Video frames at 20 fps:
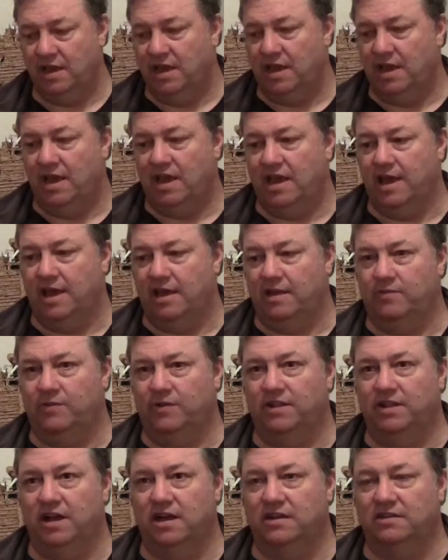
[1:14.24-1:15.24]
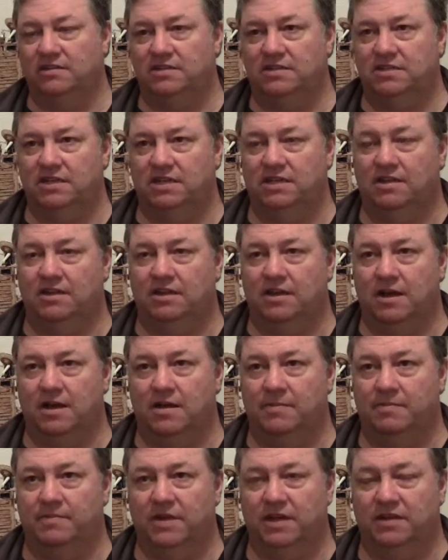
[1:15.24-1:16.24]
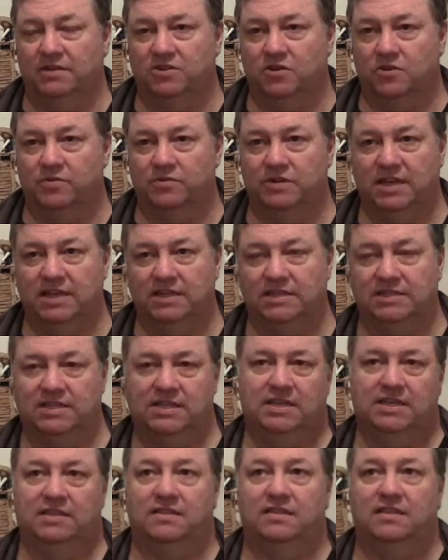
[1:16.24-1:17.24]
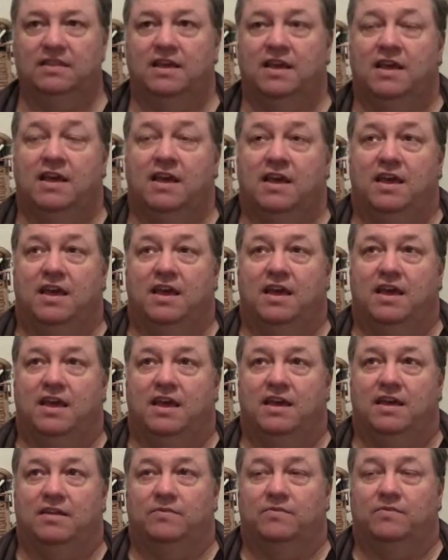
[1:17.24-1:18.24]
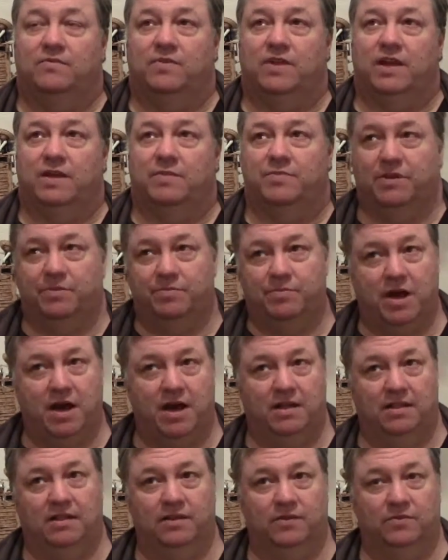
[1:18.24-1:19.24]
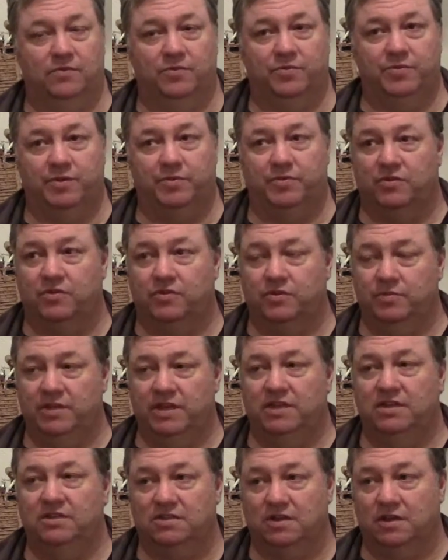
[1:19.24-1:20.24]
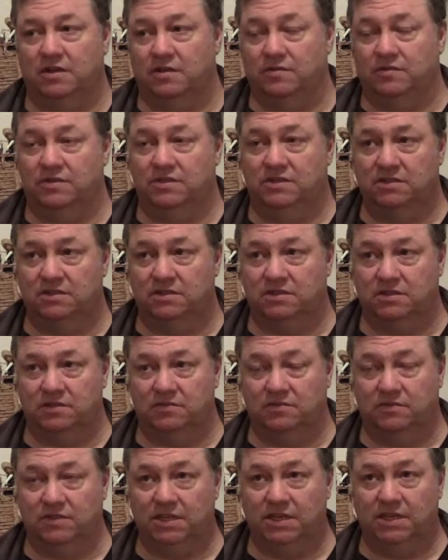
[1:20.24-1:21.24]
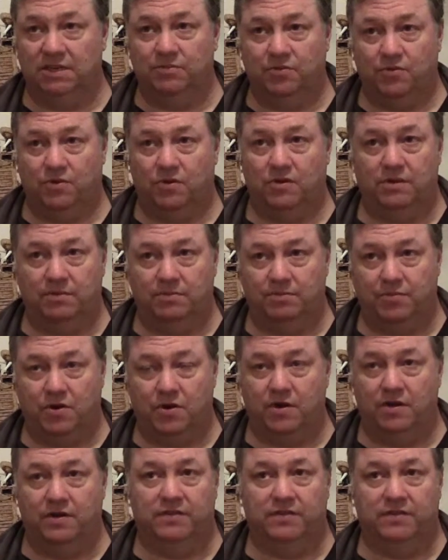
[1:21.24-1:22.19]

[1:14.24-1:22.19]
And we launched in October 19th. And we had a big potluck where people could meet each other, which is a really important part